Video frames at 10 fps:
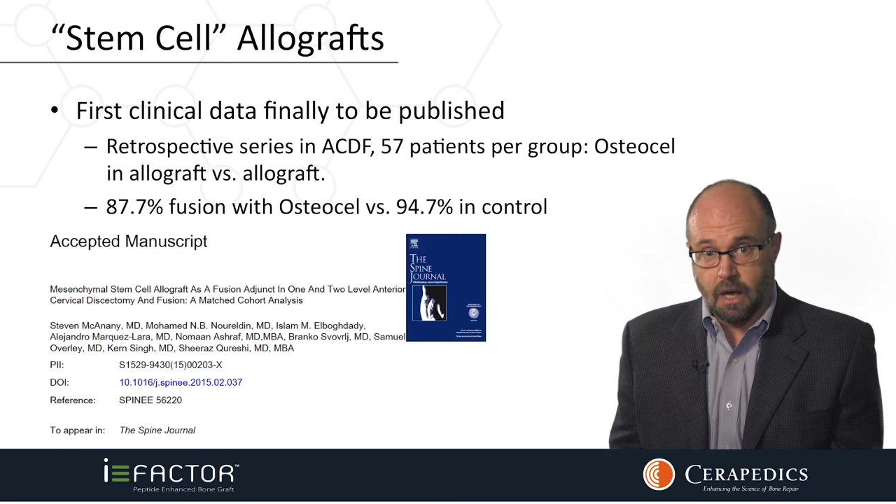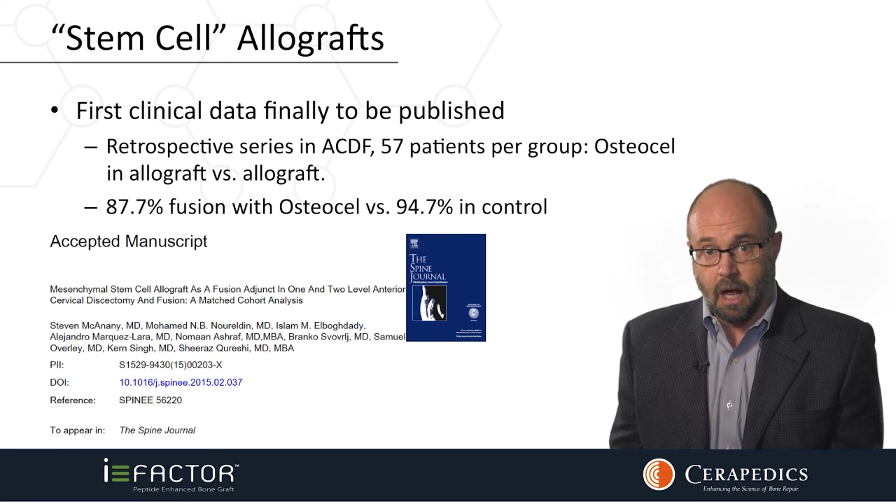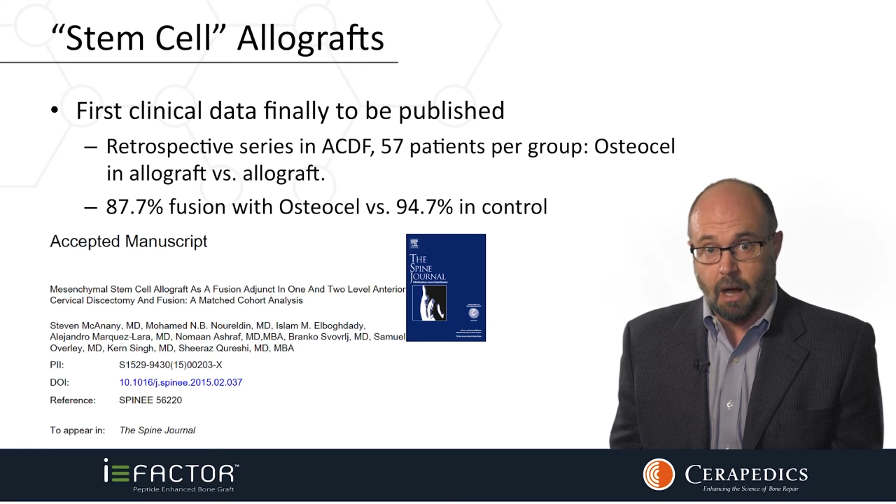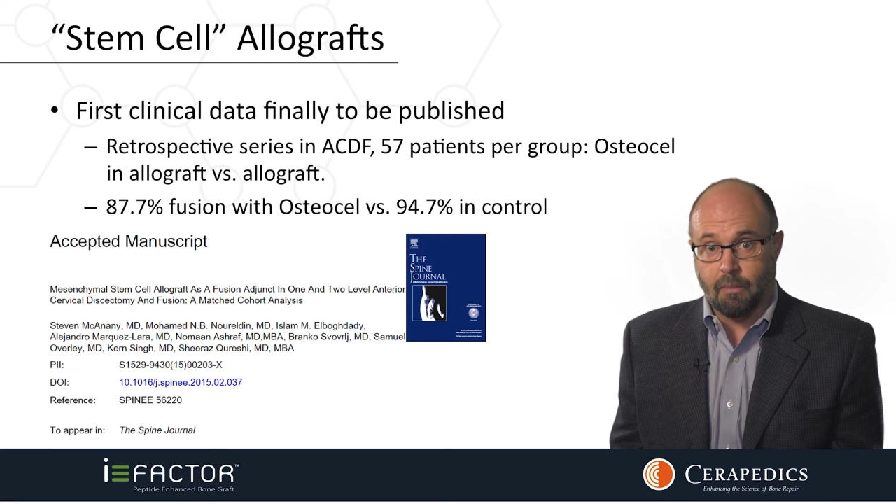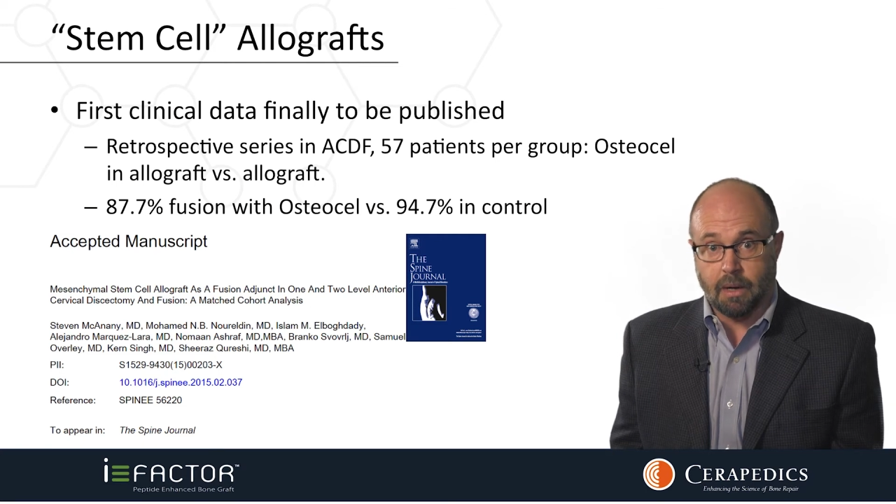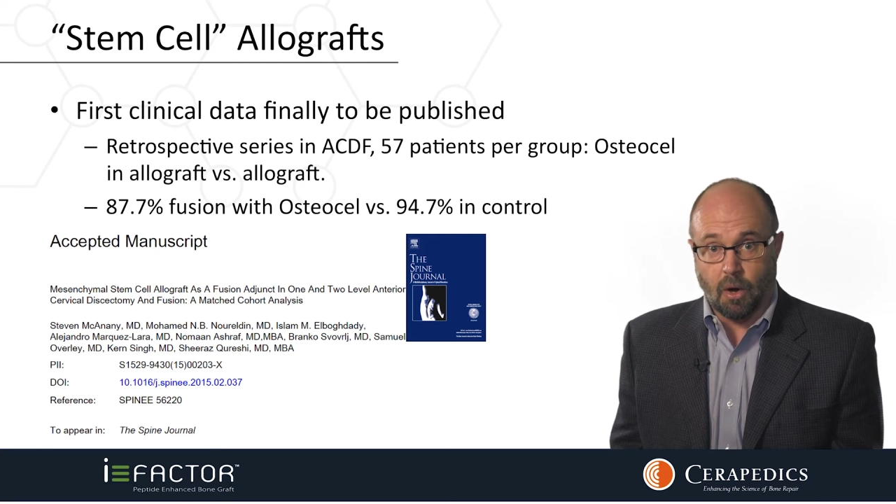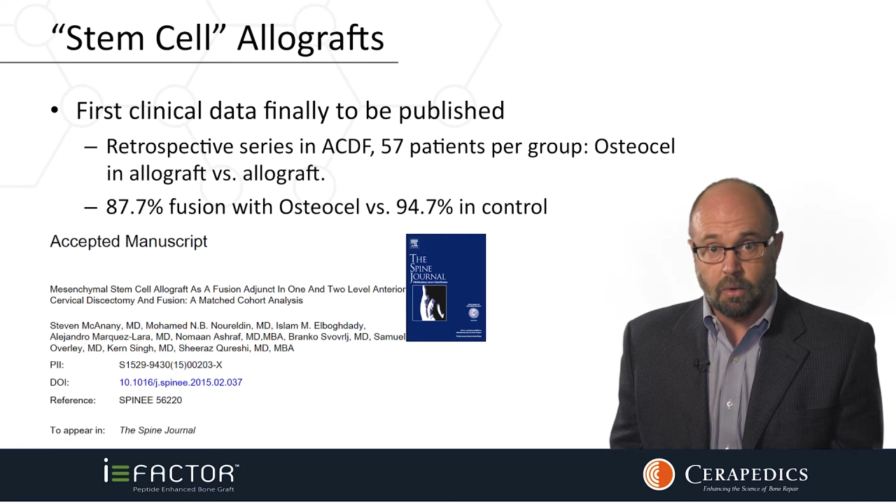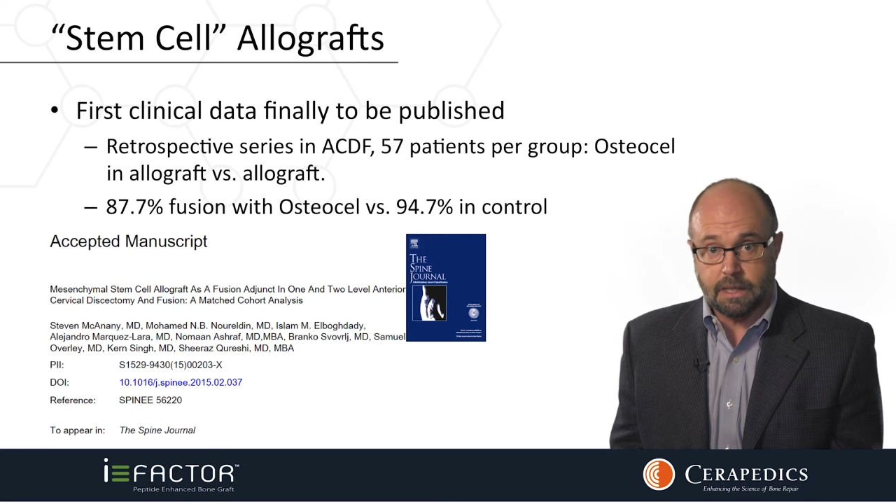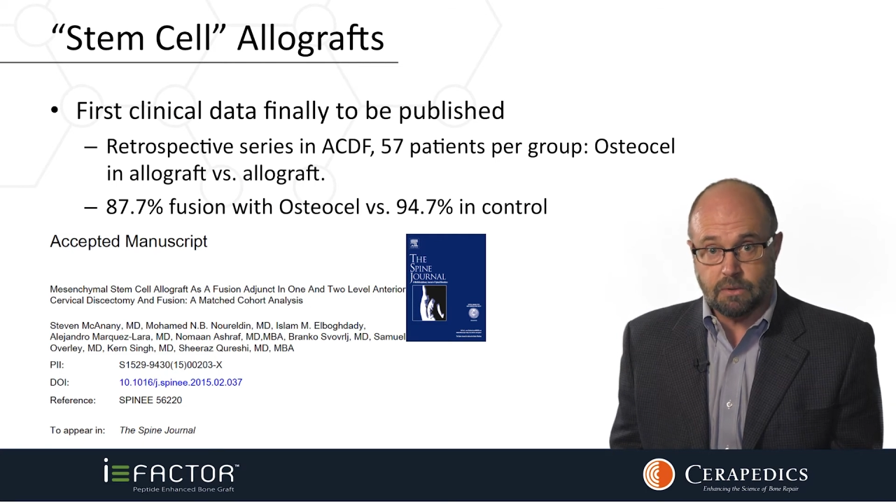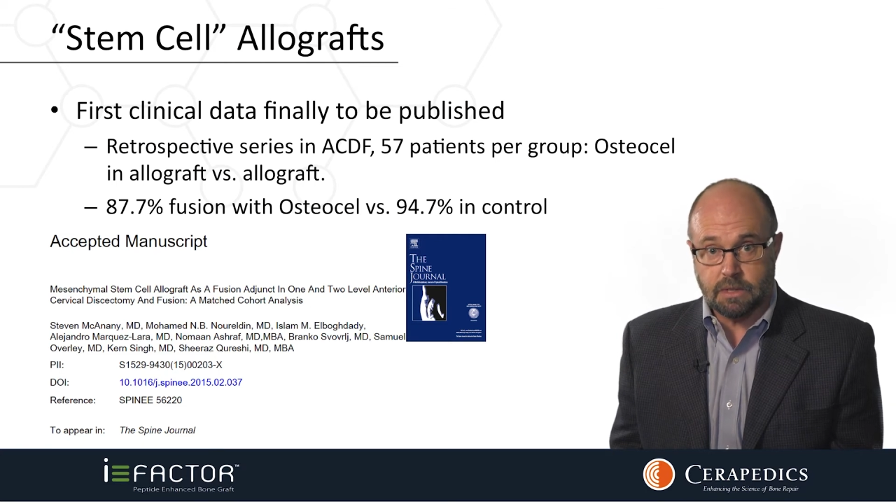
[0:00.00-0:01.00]
but
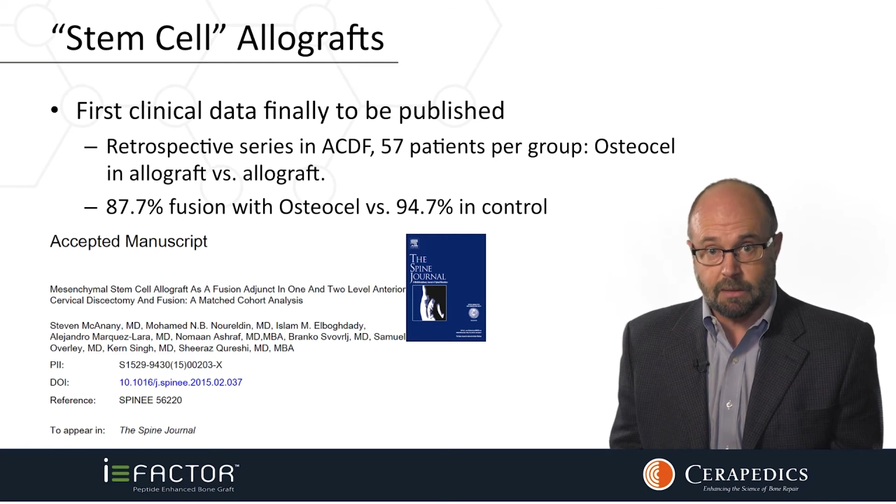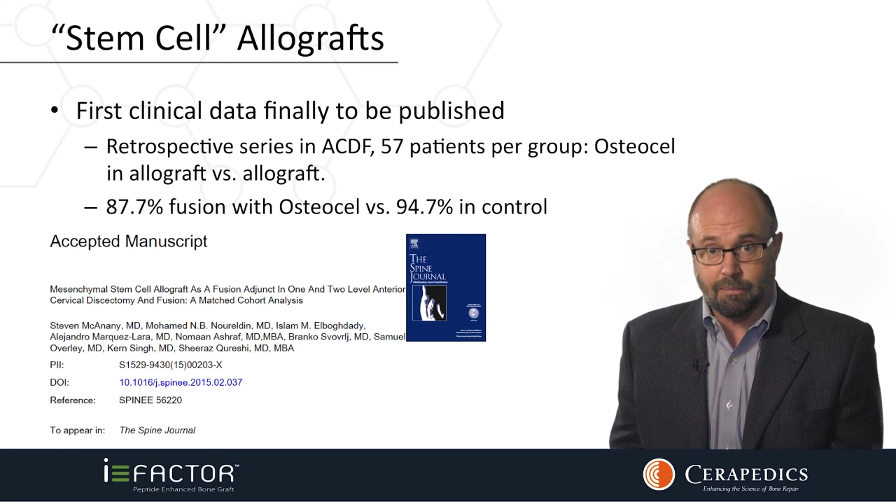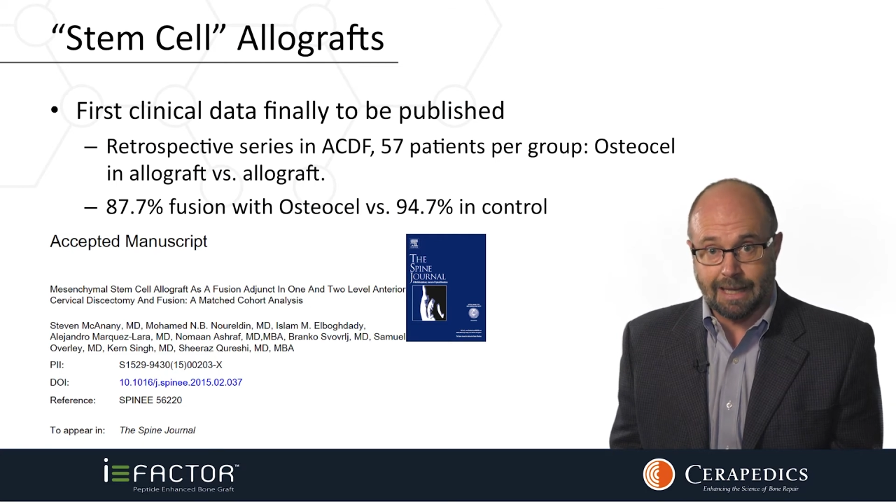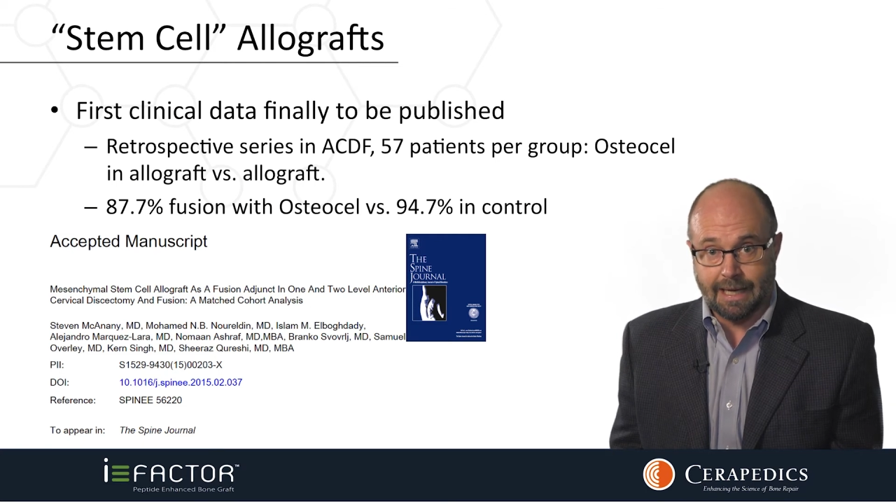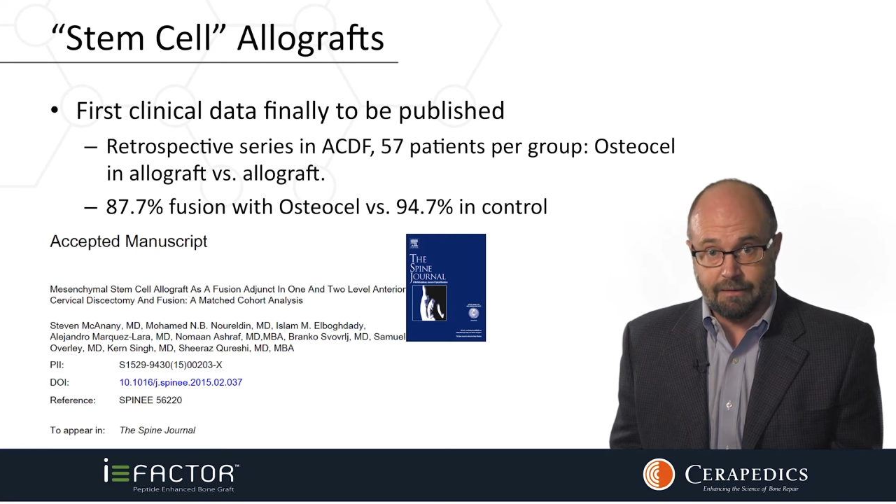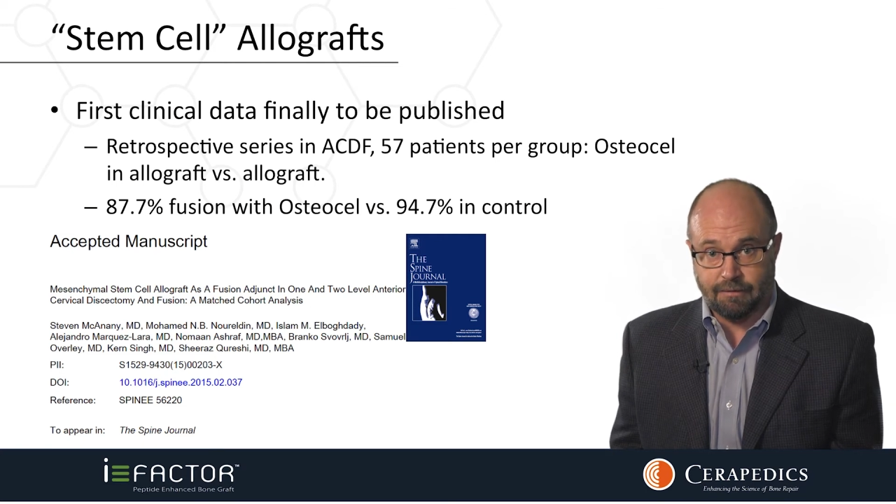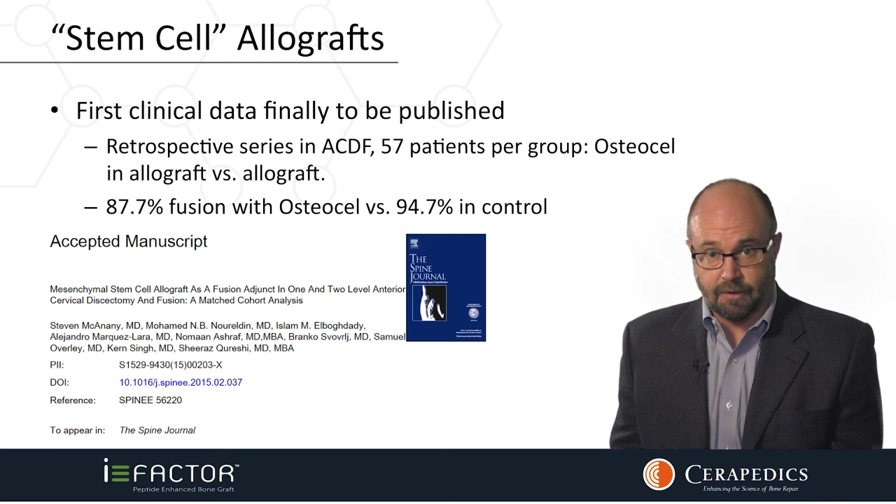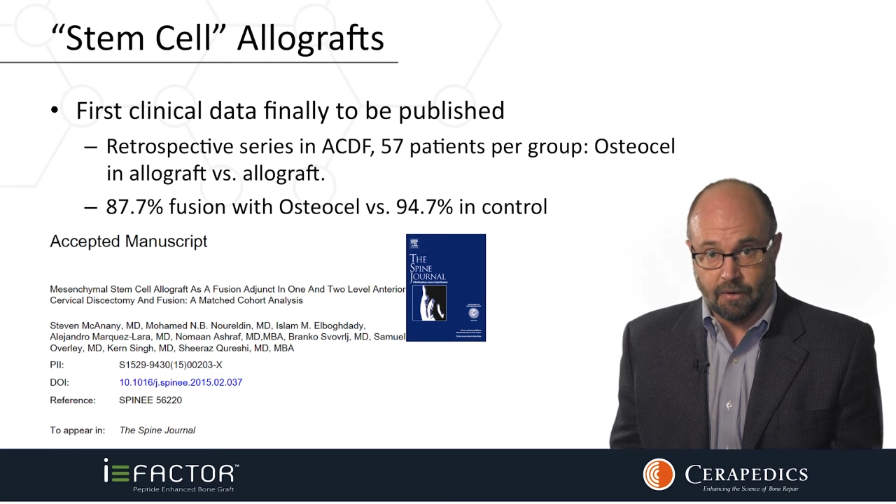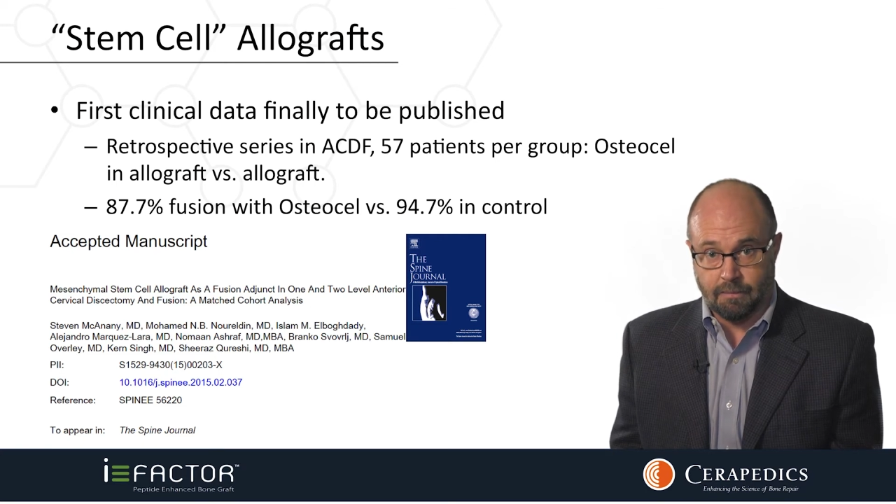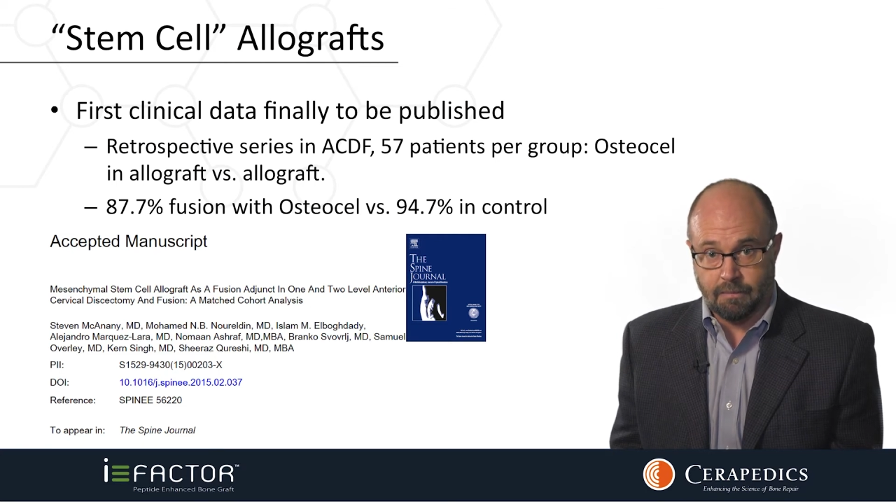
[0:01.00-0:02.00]
only using plain
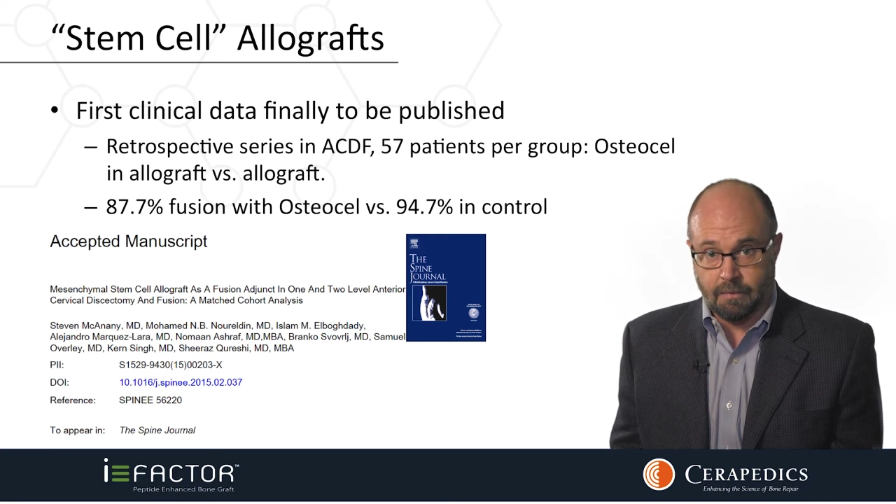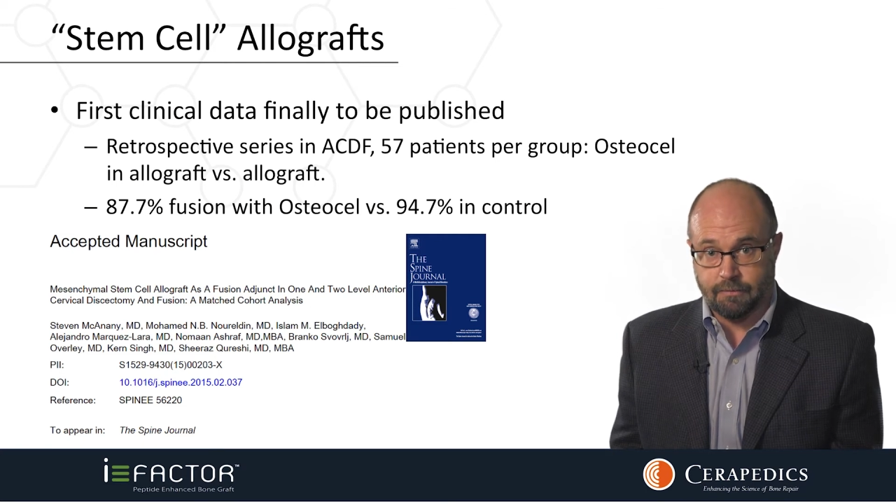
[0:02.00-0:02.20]
film